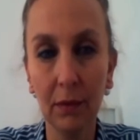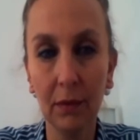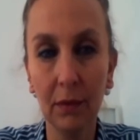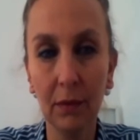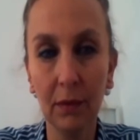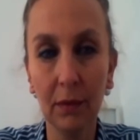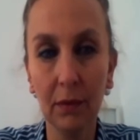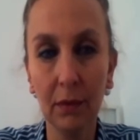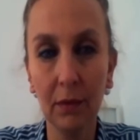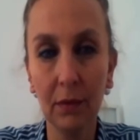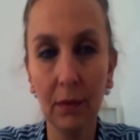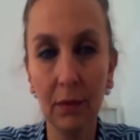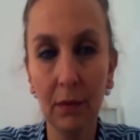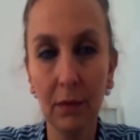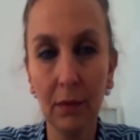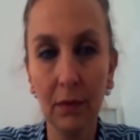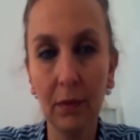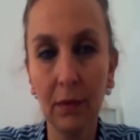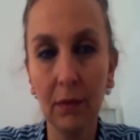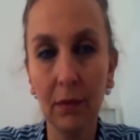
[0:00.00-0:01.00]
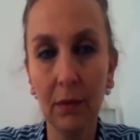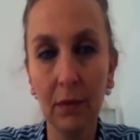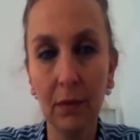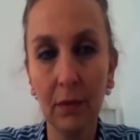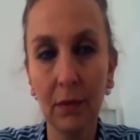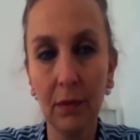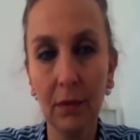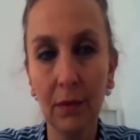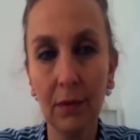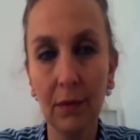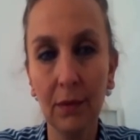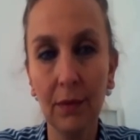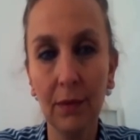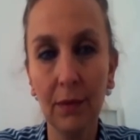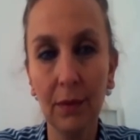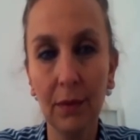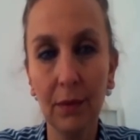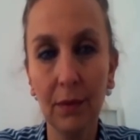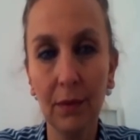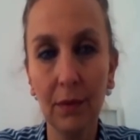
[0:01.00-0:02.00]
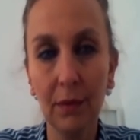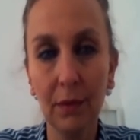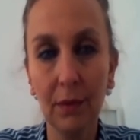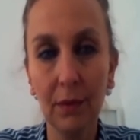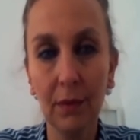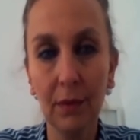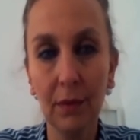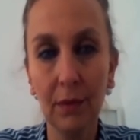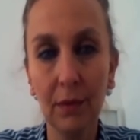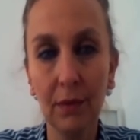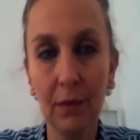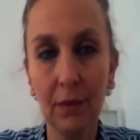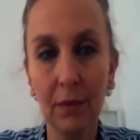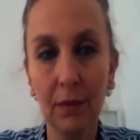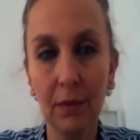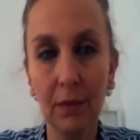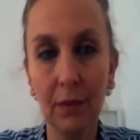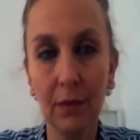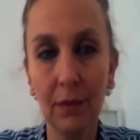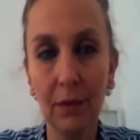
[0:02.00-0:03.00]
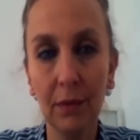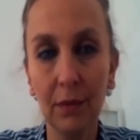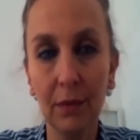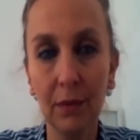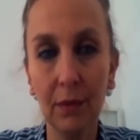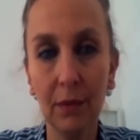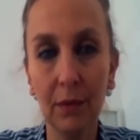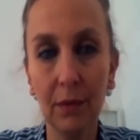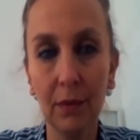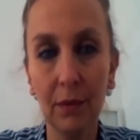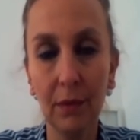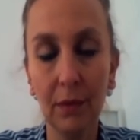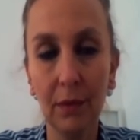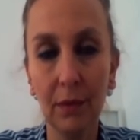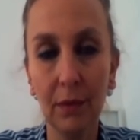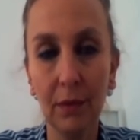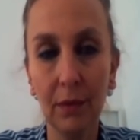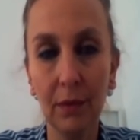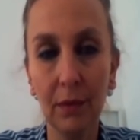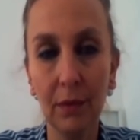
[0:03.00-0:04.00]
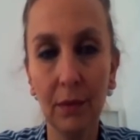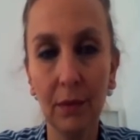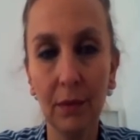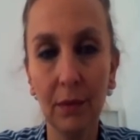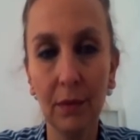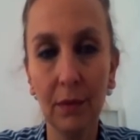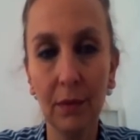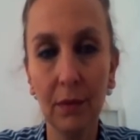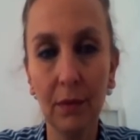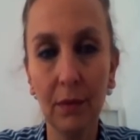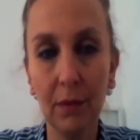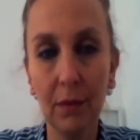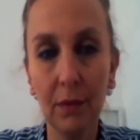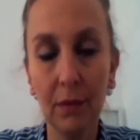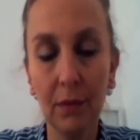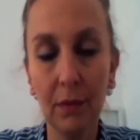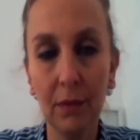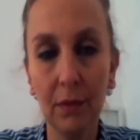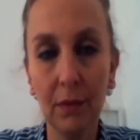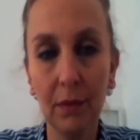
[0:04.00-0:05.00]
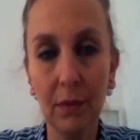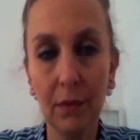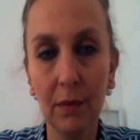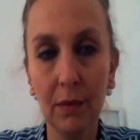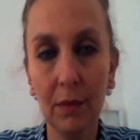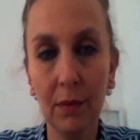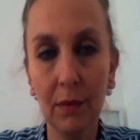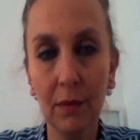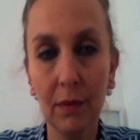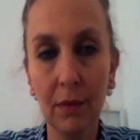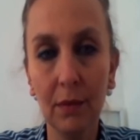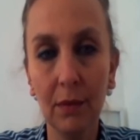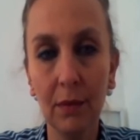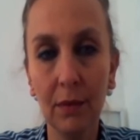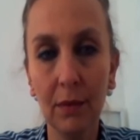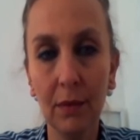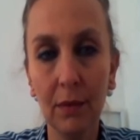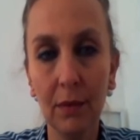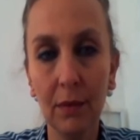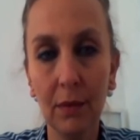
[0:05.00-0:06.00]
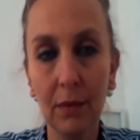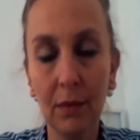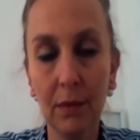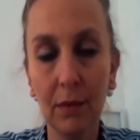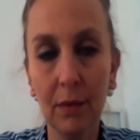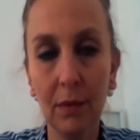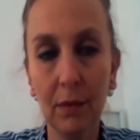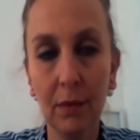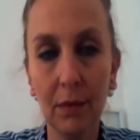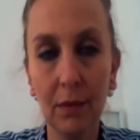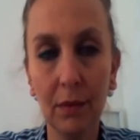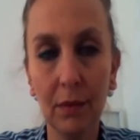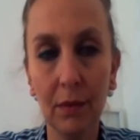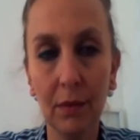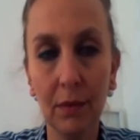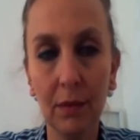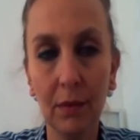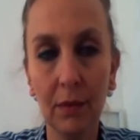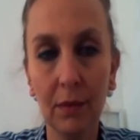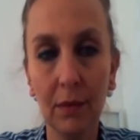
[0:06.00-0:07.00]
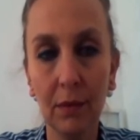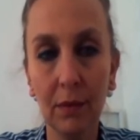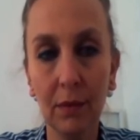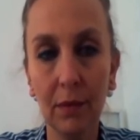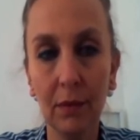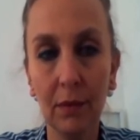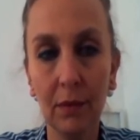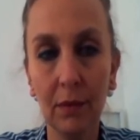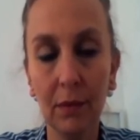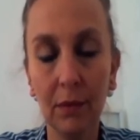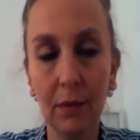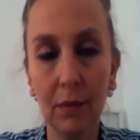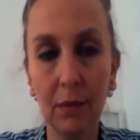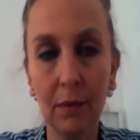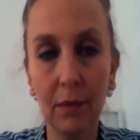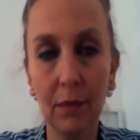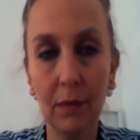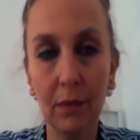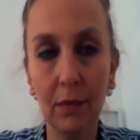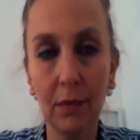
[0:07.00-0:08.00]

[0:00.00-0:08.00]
[no speech]